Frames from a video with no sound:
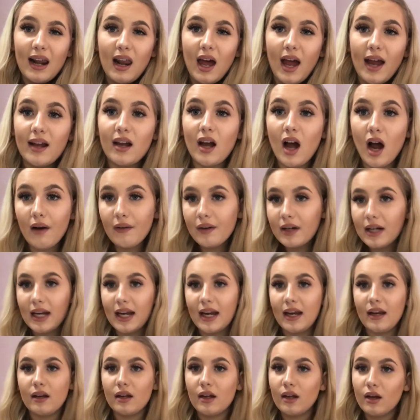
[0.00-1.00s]
Like,
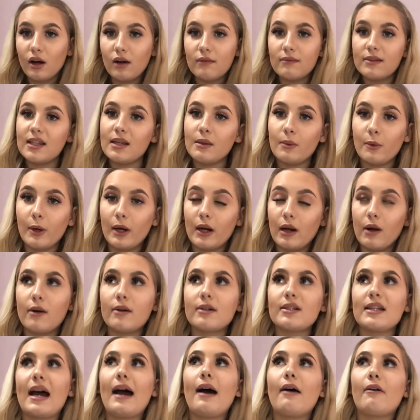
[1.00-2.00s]
currently, obviously, we're in
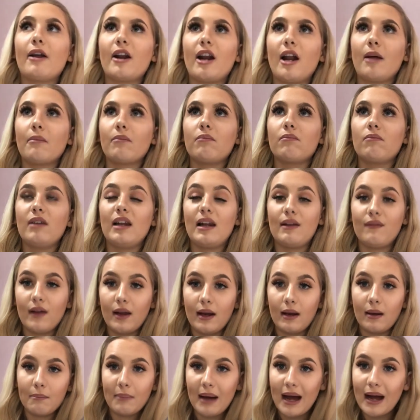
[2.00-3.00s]
lockdown and I'm
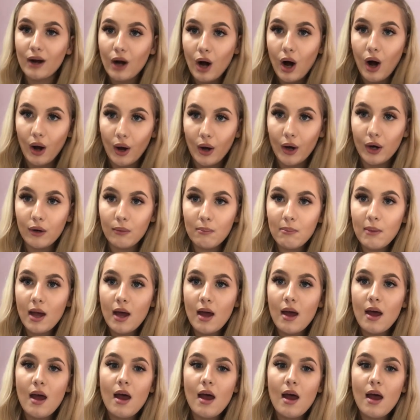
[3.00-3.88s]
living back home.